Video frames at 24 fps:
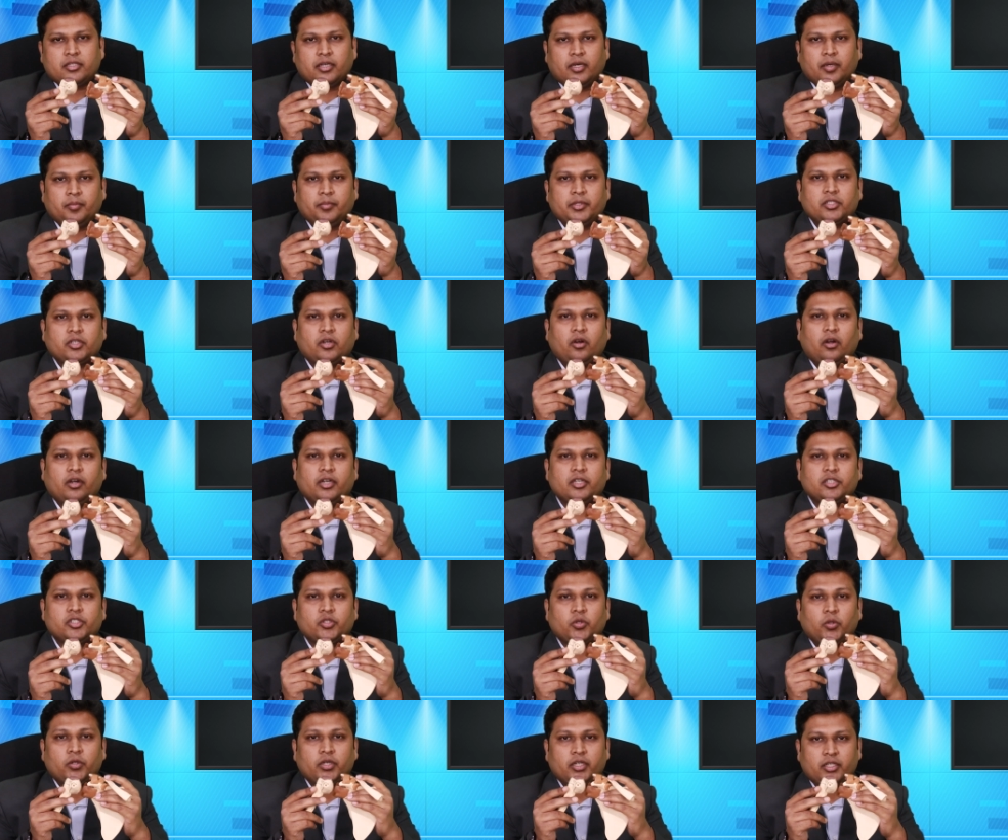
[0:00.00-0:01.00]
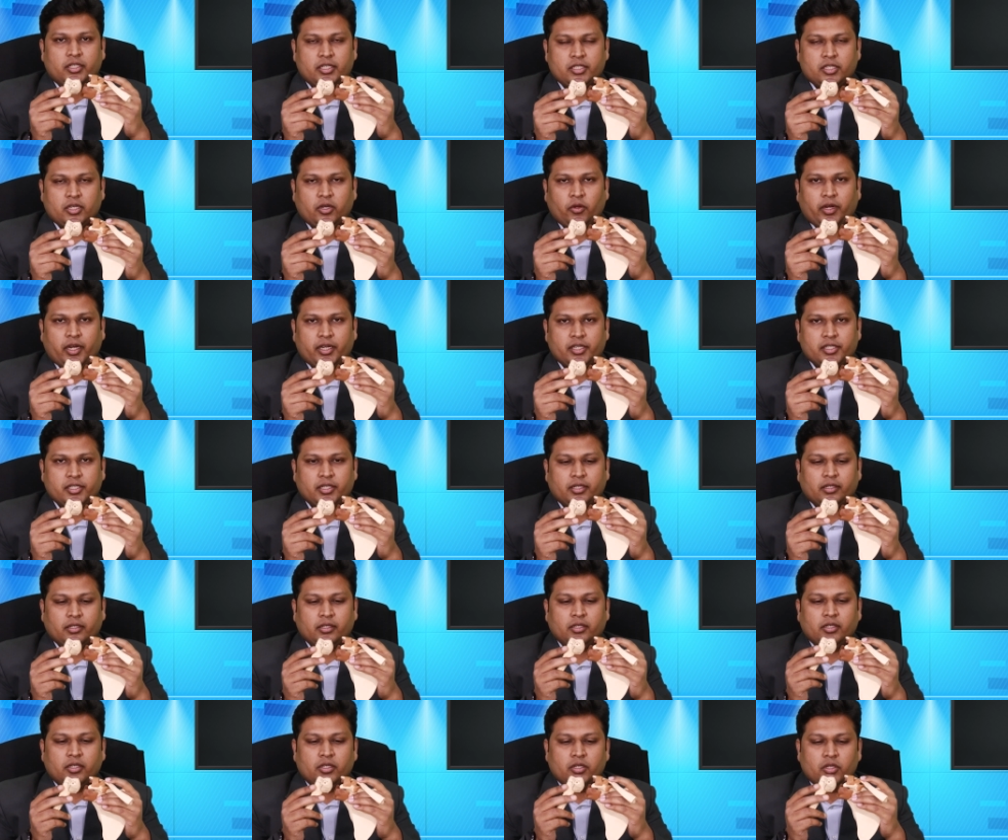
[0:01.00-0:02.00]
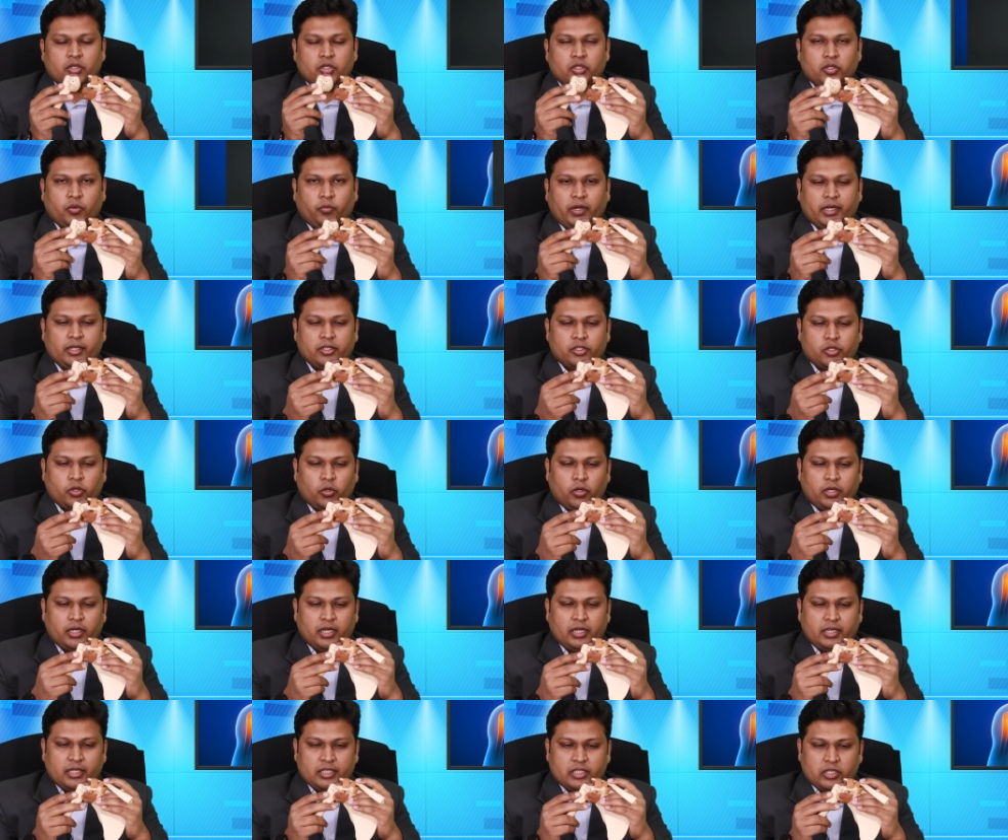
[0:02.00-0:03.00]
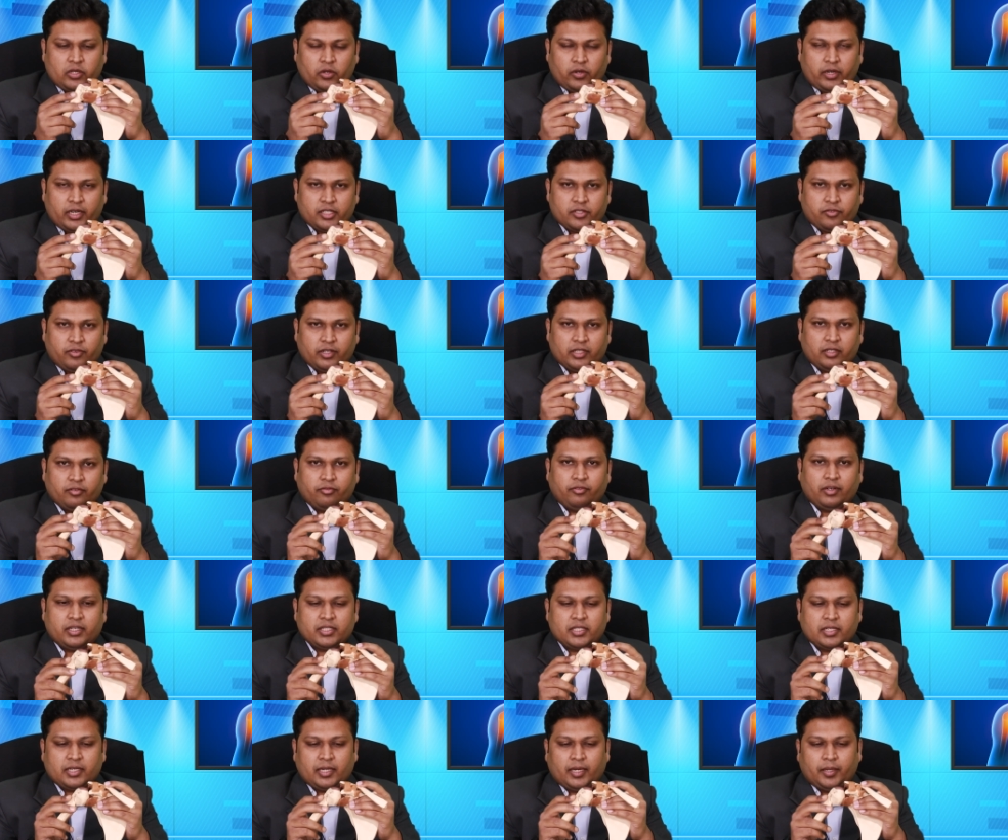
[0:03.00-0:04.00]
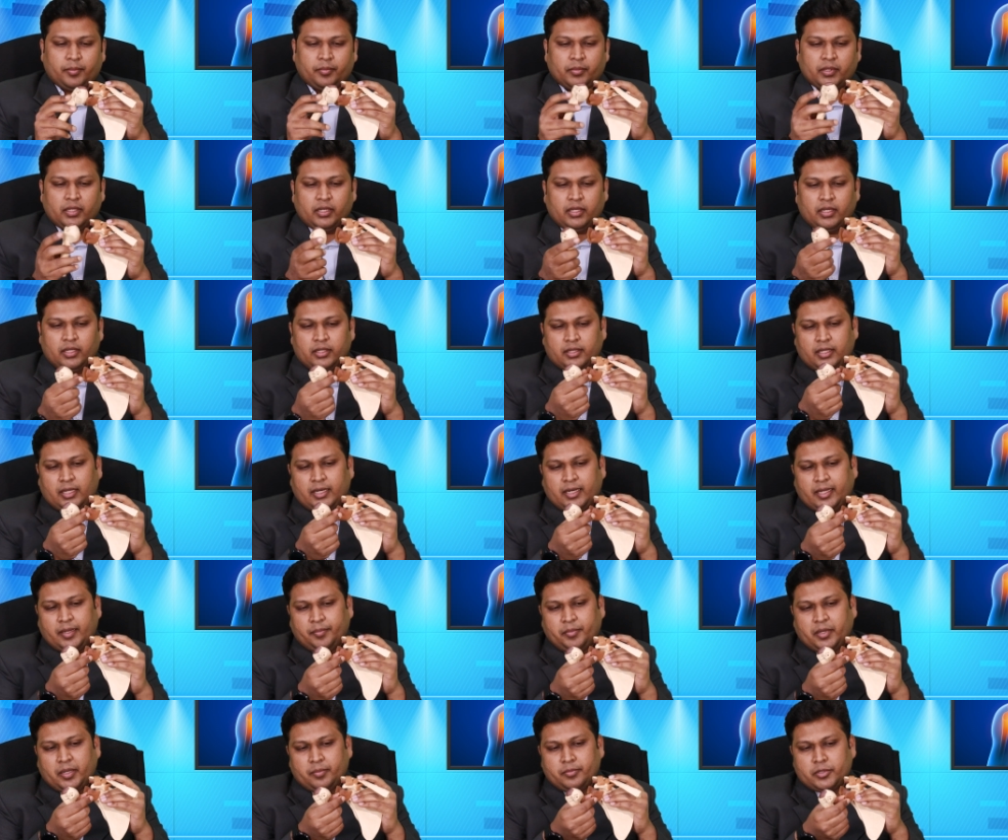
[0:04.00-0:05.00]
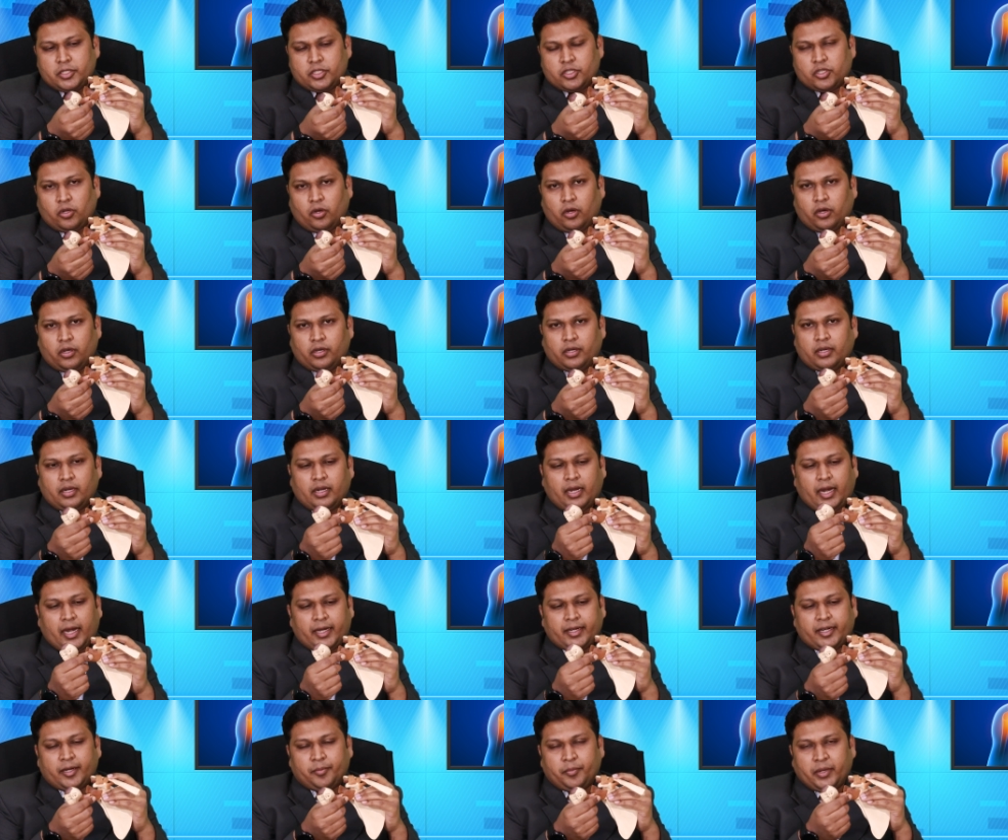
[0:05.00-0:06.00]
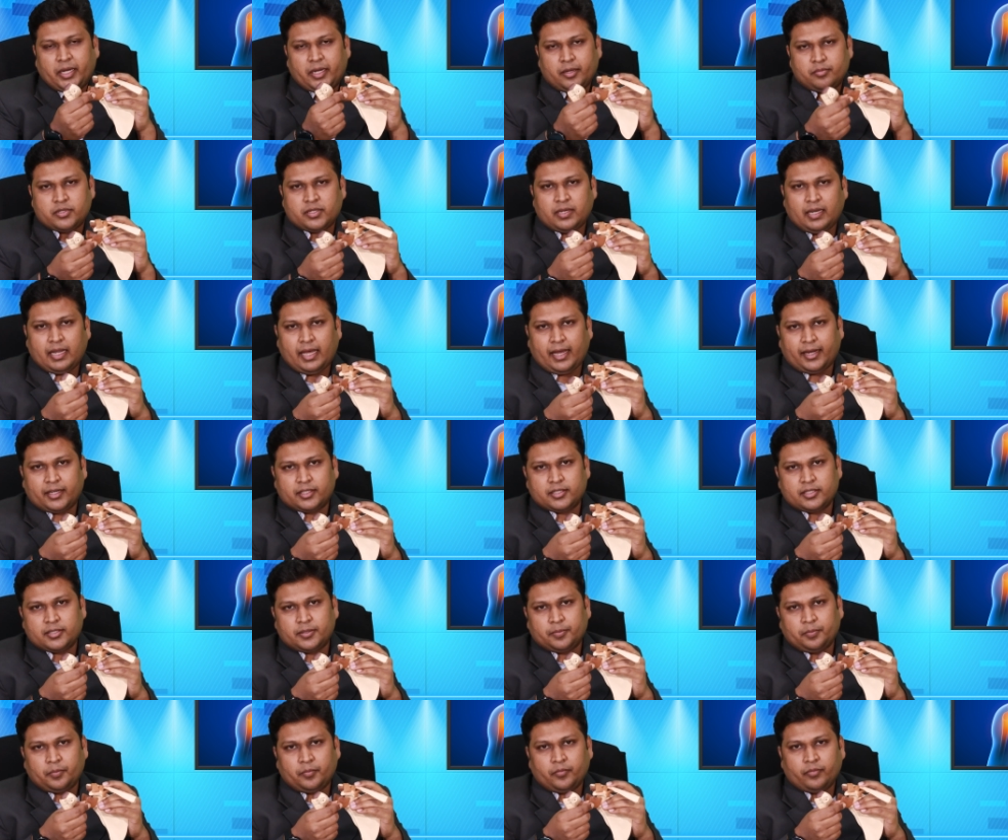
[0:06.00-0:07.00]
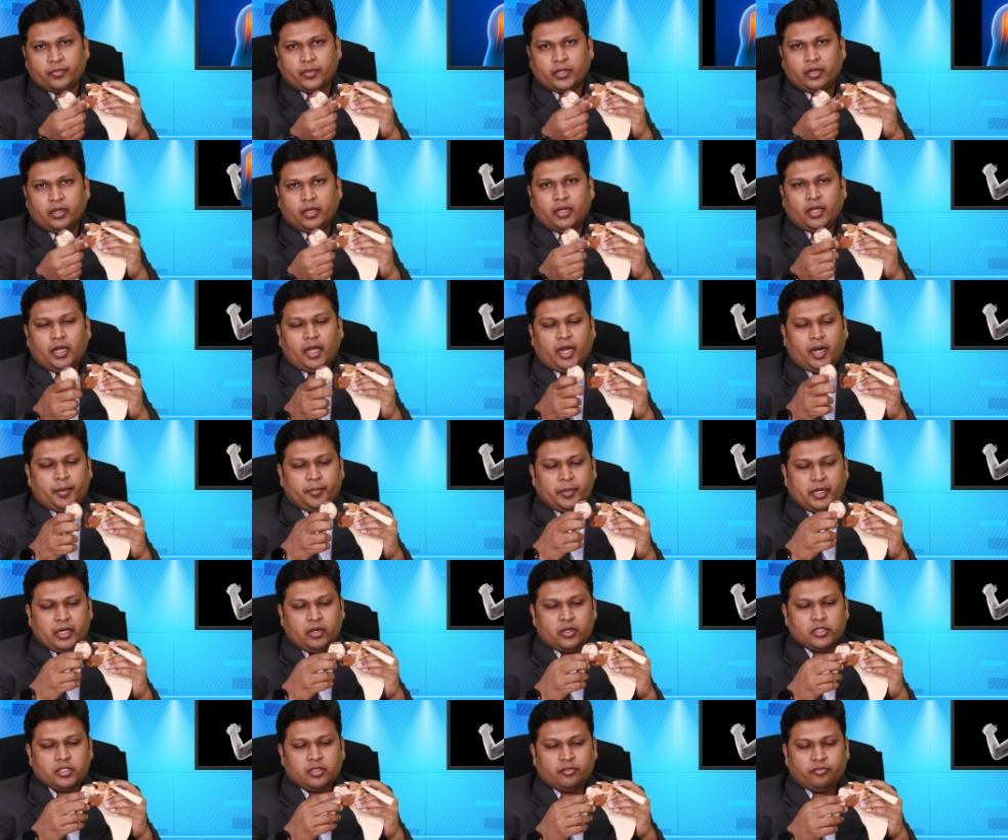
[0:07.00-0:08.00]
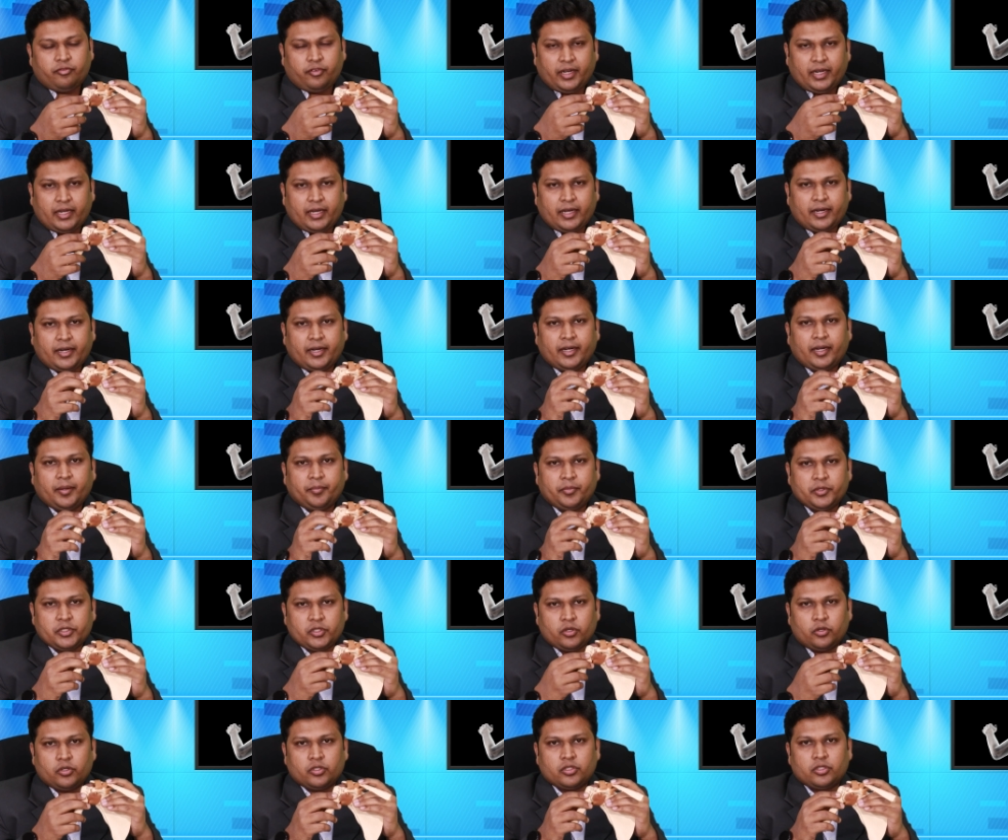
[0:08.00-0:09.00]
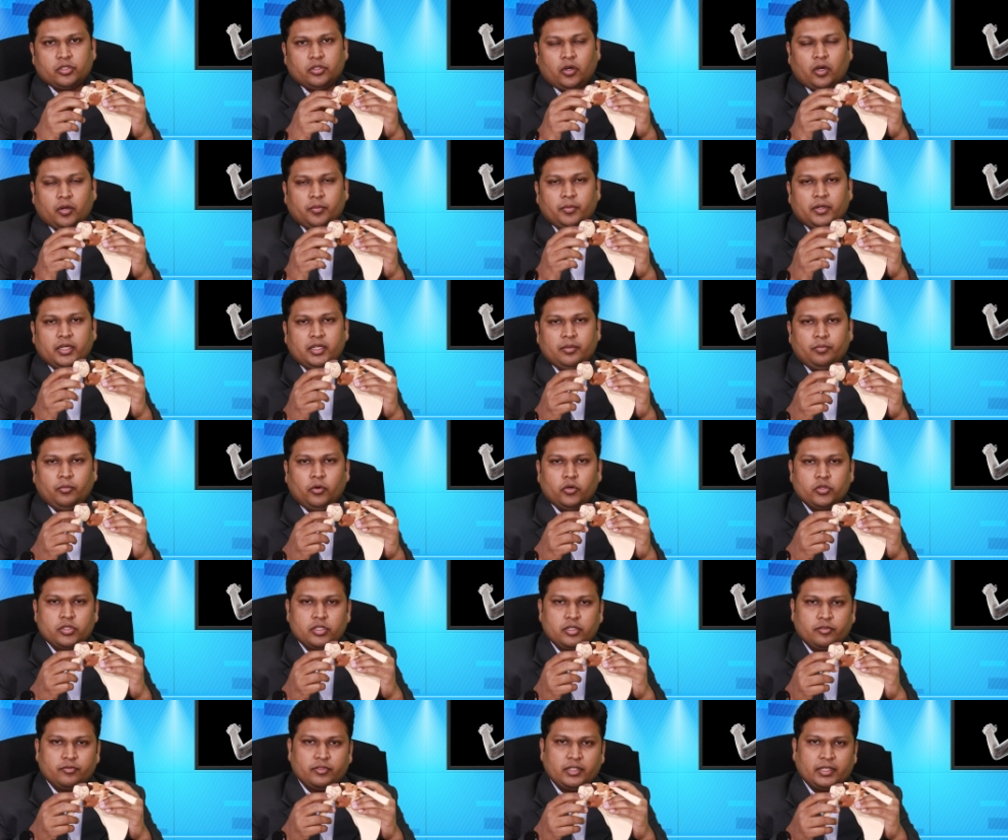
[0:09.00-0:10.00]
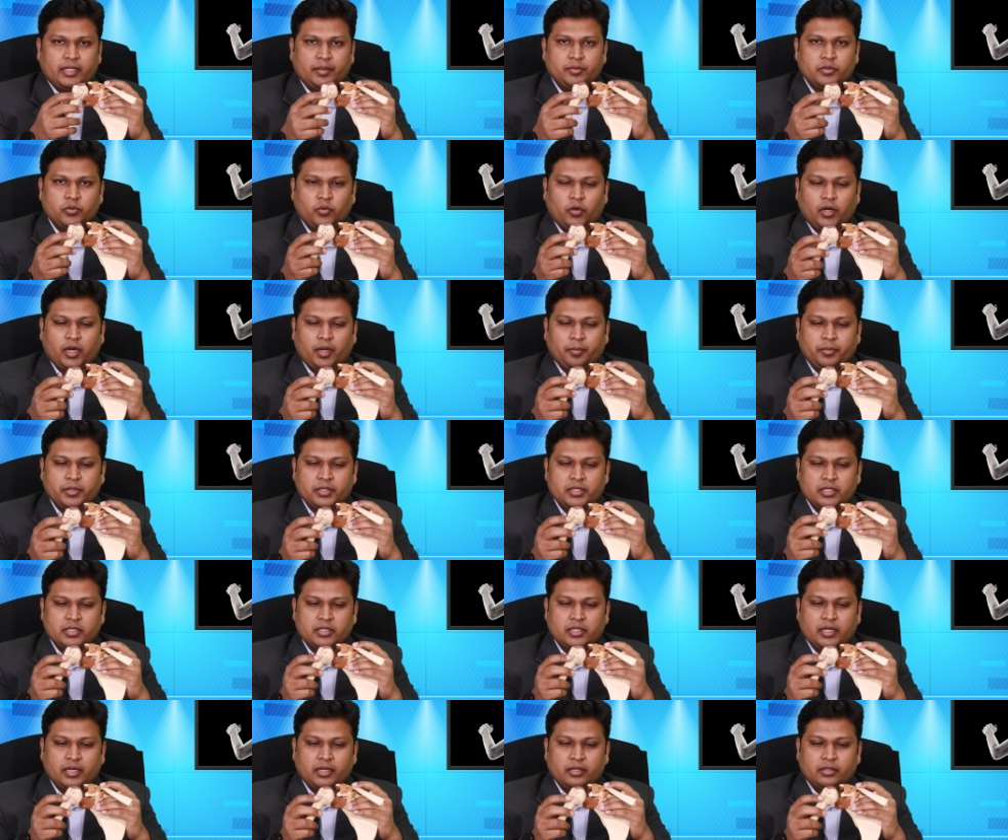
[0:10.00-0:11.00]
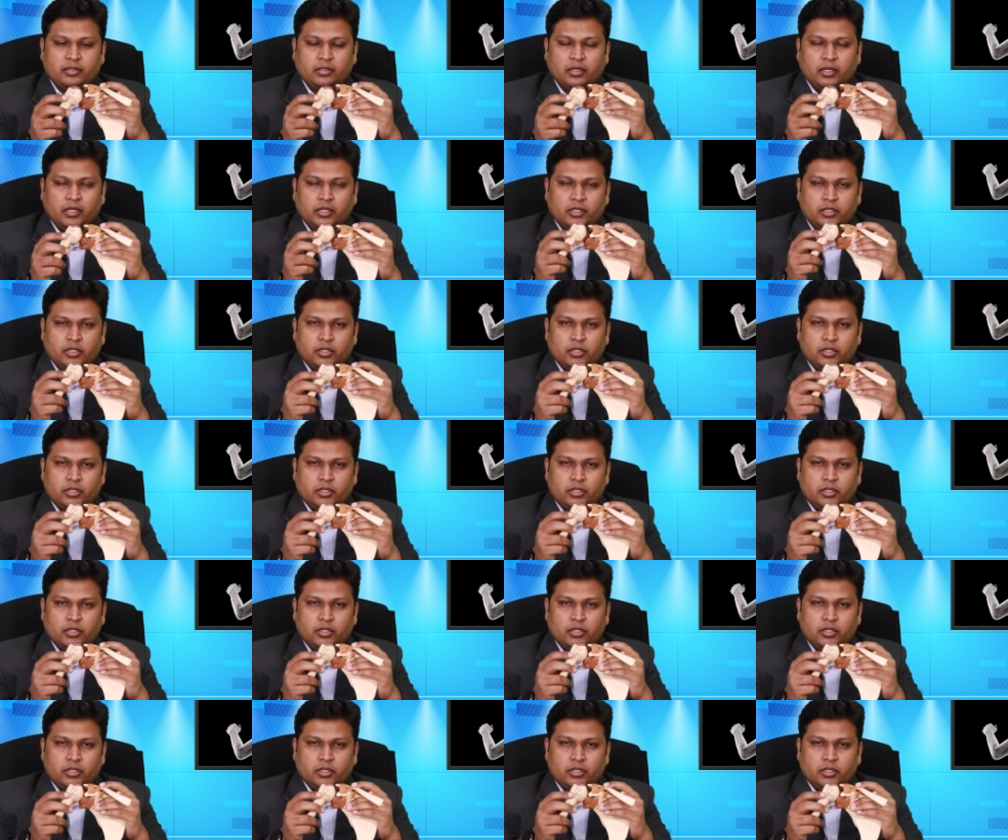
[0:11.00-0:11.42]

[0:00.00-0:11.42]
term, it's called a shoulder dislocation. So when a shoulder dislocates for the first time, the labrum is torn and it becomes lax. And because of recurrent episodes, normally most of the times what happens is the